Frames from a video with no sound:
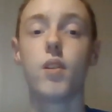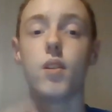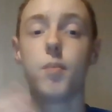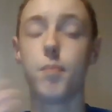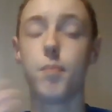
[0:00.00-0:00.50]

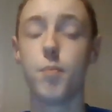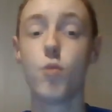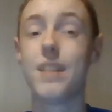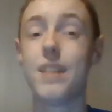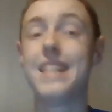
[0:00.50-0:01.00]

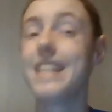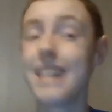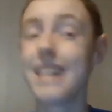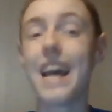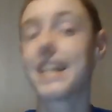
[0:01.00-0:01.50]
movie didn't
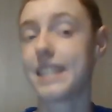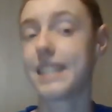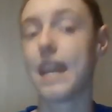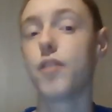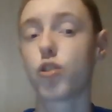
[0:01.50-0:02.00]
actually
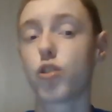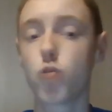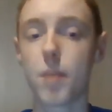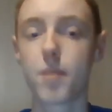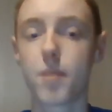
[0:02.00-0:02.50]
have a
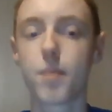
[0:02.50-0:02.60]
script,